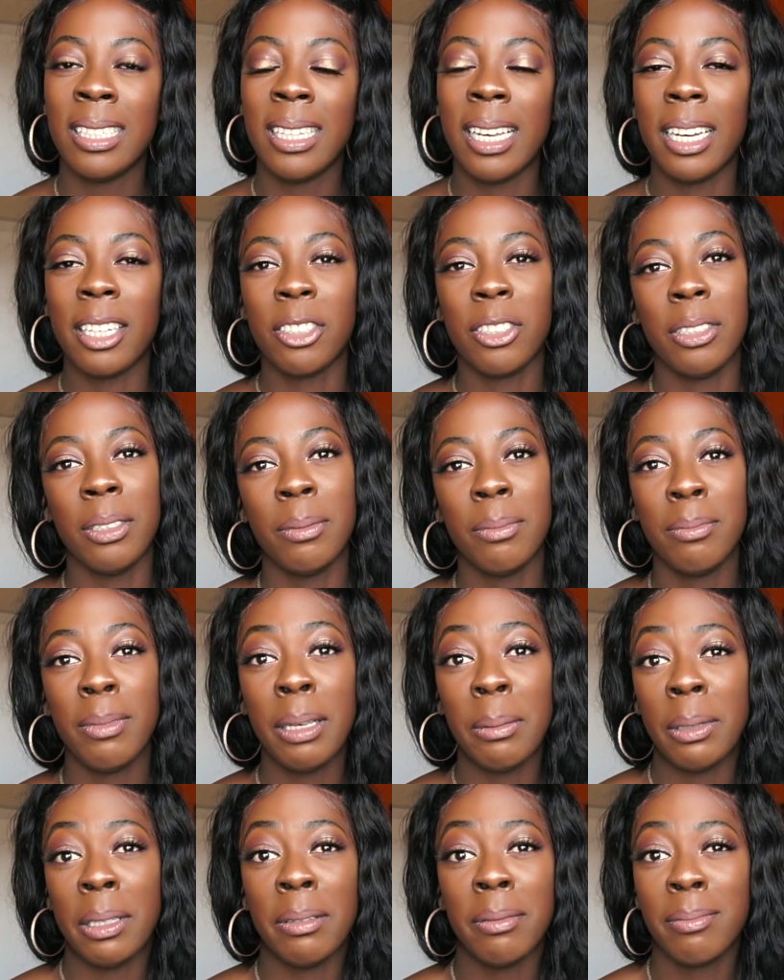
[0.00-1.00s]
Actually,
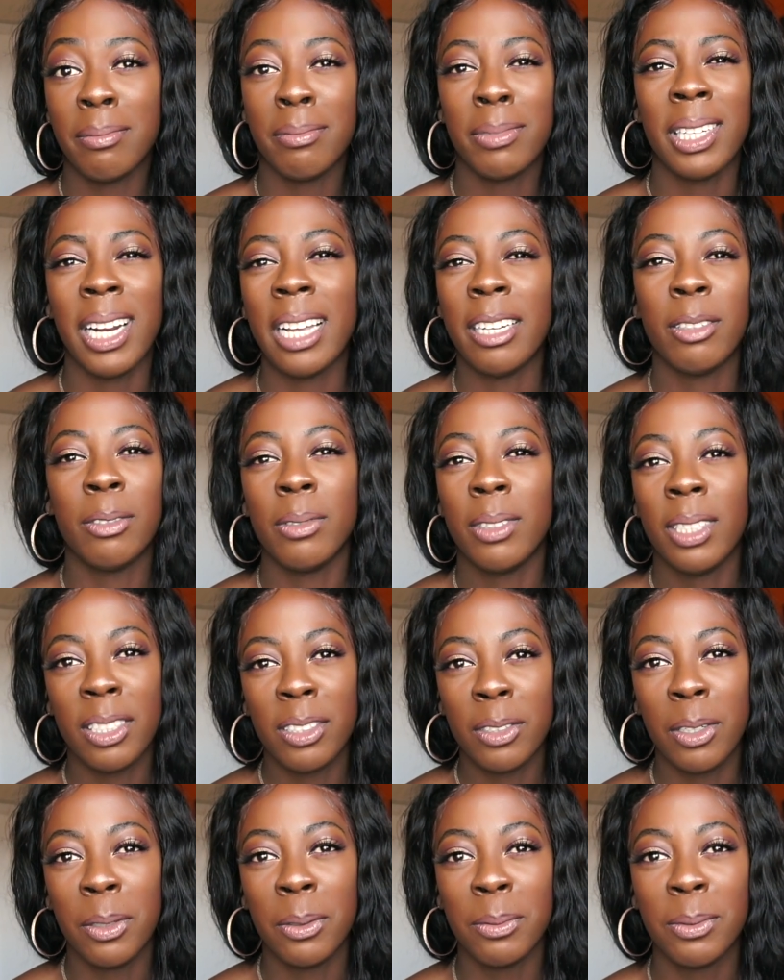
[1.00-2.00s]
maybe, but I don't think
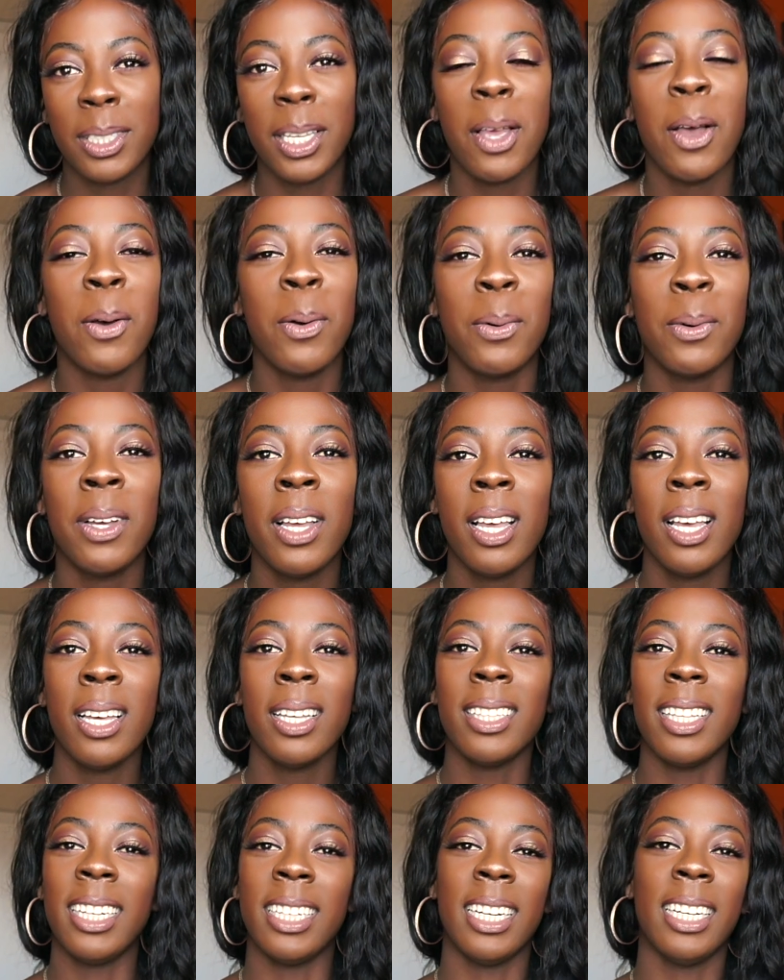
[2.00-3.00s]
so. So,
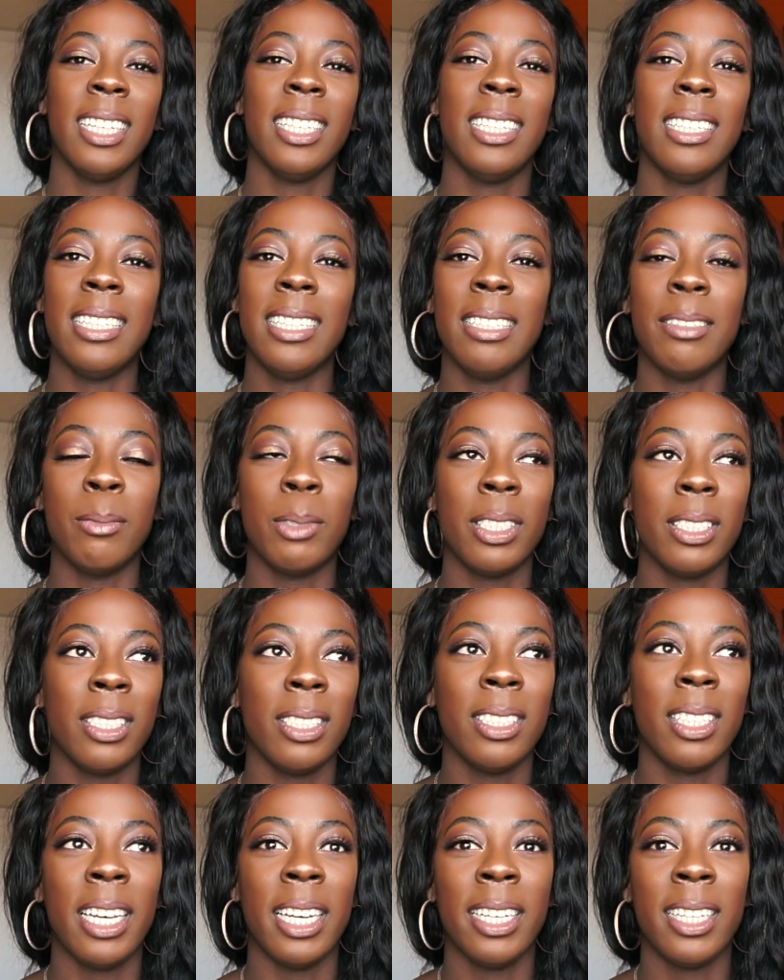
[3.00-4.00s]
like, it
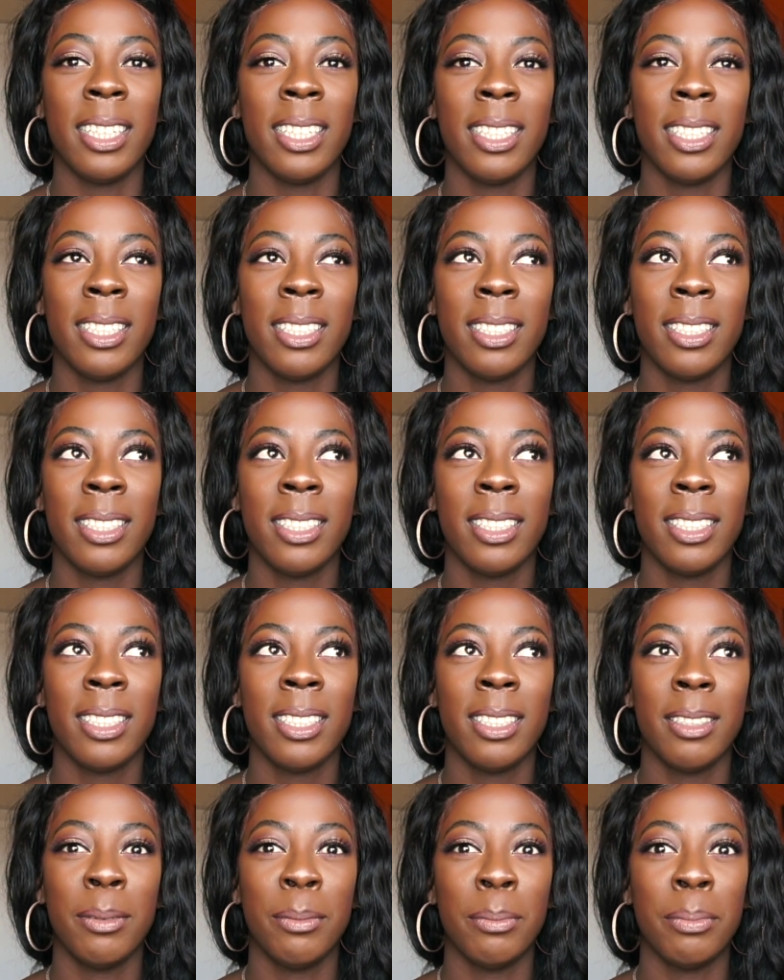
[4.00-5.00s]
wasn't like
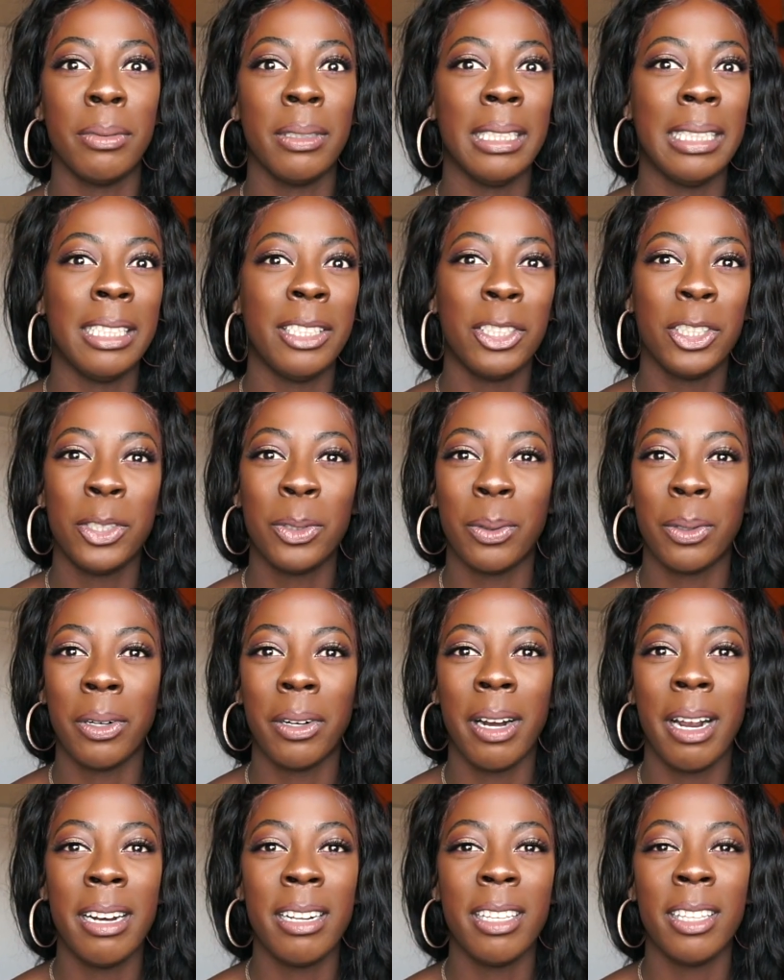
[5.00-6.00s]
bleach
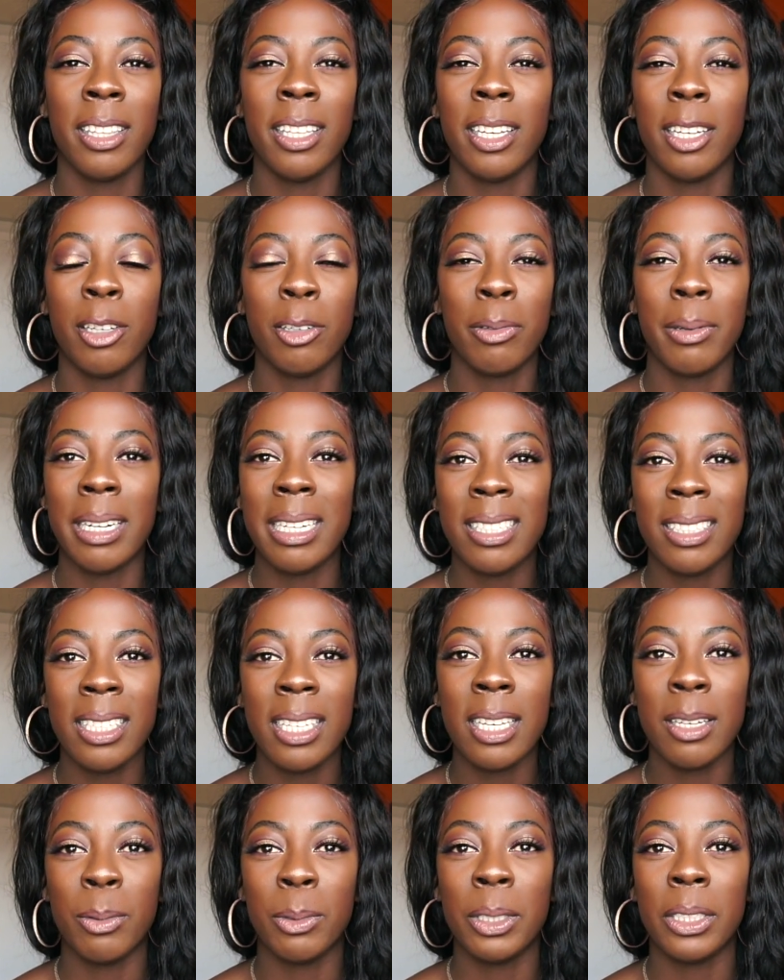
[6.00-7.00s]
or anything
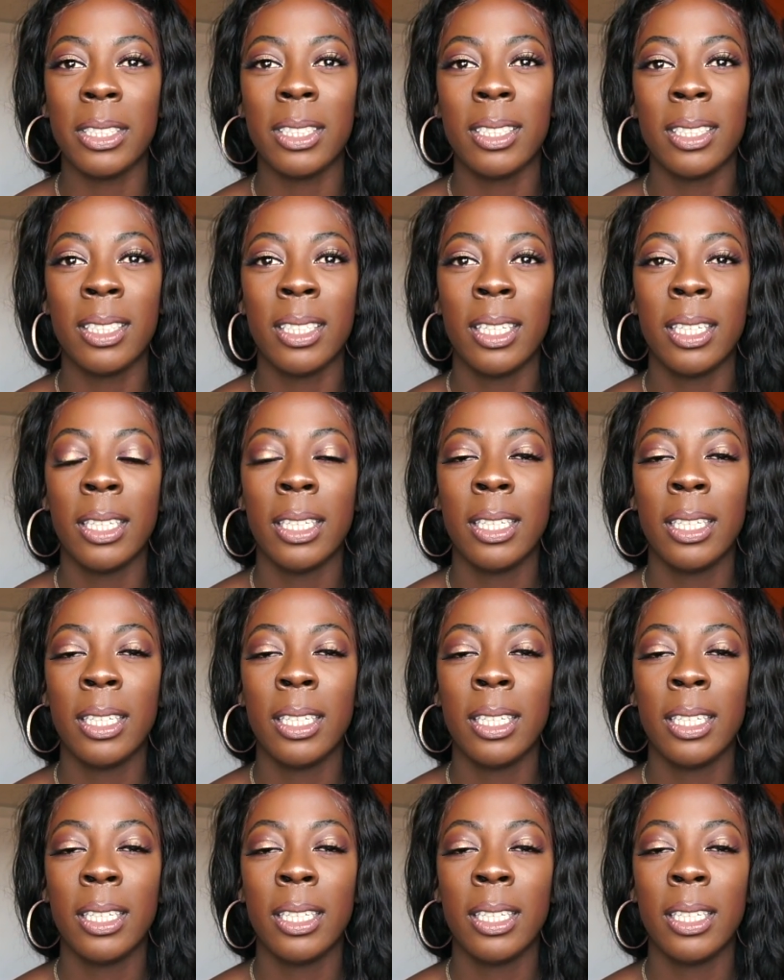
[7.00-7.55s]
crazy. It was